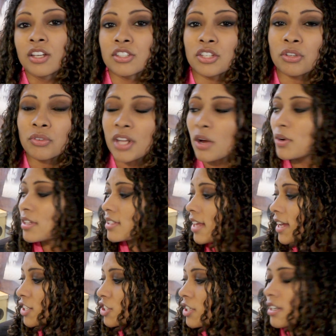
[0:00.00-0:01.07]
So you'll notice
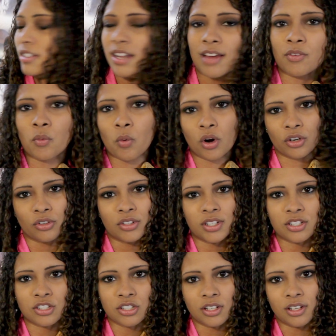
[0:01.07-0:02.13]
that she doesn't have a water
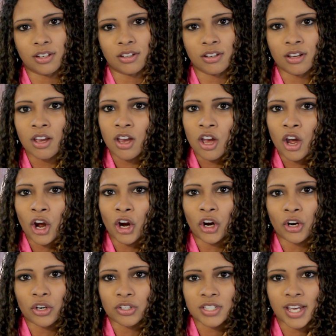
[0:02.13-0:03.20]
dish in
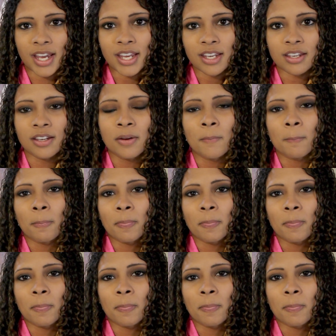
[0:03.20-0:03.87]
her tank.